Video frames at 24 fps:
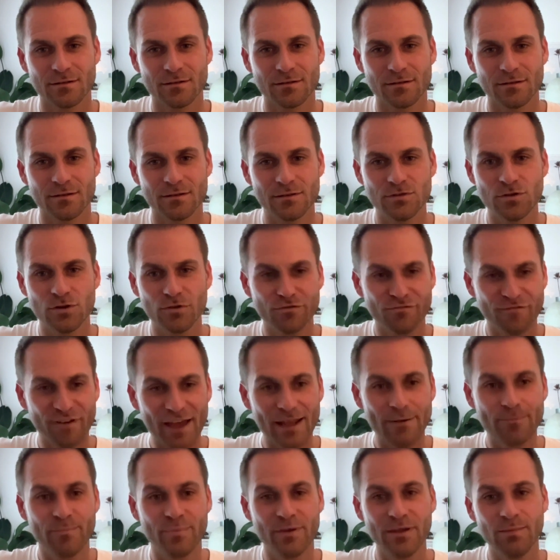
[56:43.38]
There's no
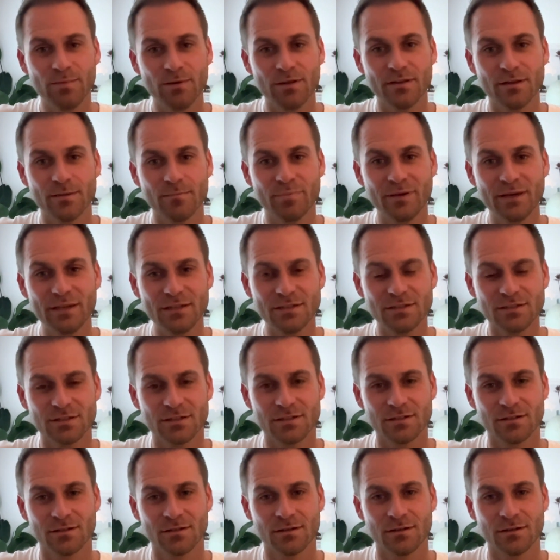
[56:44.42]
fat people on the beach.